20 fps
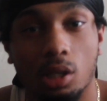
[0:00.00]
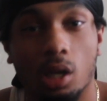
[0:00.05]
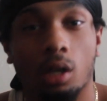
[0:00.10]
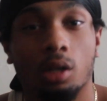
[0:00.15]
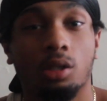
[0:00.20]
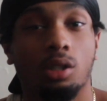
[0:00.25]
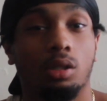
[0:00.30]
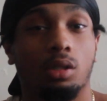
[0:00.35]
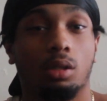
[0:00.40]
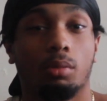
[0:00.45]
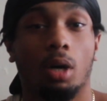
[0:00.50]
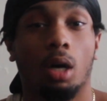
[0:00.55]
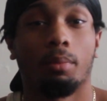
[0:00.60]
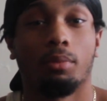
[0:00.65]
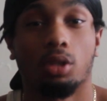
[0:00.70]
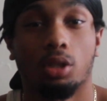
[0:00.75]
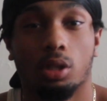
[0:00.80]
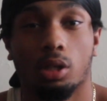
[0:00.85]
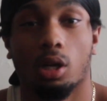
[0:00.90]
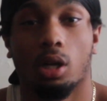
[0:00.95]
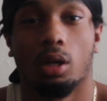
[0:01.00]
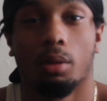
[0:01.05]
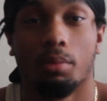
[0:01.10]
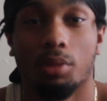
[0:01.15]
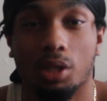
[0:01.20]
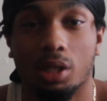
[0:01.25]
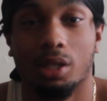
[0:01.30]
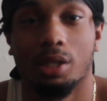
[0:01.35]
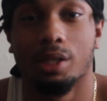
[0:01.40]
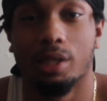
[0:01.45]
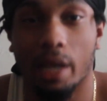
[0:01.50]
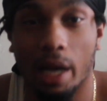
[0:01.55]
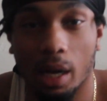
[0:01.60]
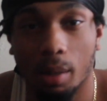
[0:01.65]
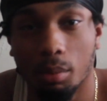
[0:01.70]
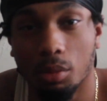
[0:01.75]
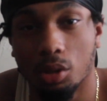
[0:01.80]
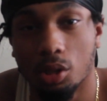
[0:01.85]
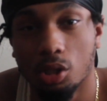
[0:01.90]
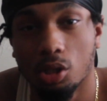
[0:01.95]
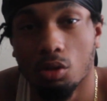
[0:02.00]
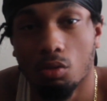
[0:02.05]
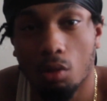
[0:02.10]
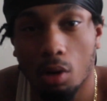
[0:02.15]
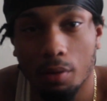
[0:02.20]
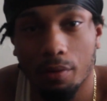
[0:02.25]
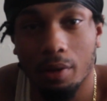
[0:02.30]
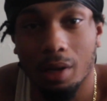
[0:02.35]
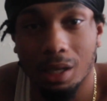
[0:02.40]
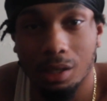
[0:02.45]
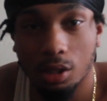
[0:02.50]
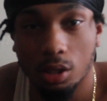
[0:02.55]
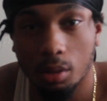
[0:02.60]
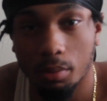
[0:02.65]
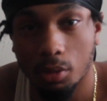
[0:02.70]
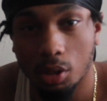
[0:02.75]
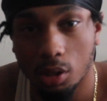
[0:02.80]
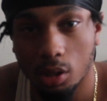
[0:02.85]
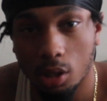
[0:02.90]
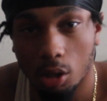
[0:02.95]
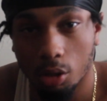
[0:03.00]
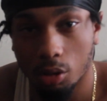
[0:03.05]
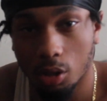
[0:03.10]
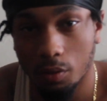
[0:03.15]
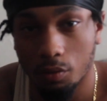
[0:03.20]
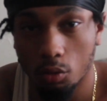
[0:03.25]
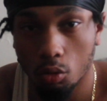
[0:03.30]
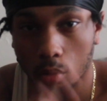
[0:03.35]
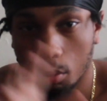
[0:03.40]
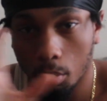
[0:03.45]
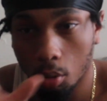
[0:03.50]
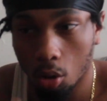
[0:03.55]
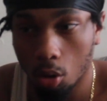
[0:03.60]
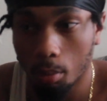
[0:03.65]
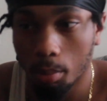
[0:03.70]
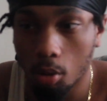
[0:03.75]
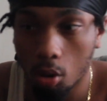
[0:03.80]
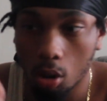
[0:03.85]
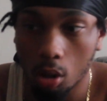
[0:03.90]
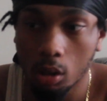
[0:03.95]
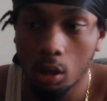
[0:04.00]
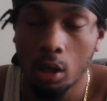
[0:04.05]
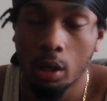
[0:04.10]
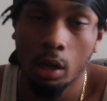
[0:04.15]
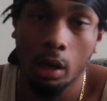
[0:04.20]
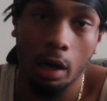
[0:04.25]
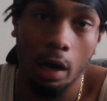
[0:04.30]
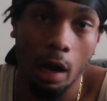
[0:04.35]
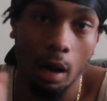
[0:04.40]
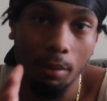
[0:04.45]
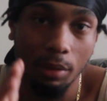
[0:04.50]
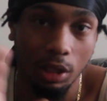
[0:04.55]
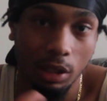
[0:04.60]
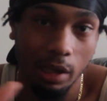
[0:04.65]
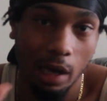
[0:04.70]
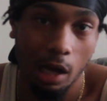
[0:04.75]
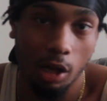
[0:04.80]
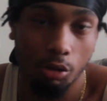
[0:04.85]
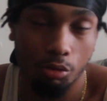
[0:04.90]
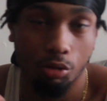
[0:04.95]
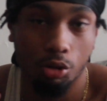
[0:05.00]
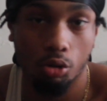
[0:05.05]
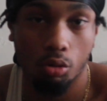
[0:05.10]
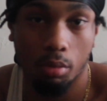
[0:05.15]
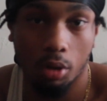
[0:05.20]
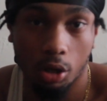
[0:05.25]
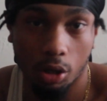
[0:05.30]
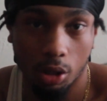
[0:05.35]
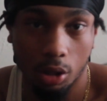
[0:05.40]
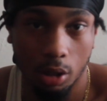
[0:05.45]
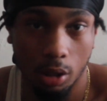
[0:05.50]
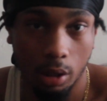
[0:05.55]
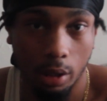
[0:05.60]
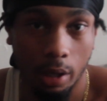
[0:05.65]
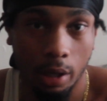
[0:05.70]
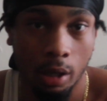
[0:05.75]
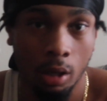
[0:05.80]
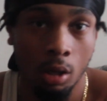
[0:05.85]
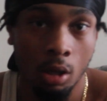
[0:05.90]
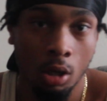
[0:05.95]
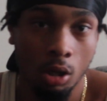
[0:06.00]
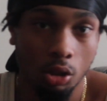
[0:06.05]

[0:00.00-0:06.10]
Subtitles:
None of these numbers are going to be exact, but these are rough estimates that will give you a ballpark of how many calories you burn in a day.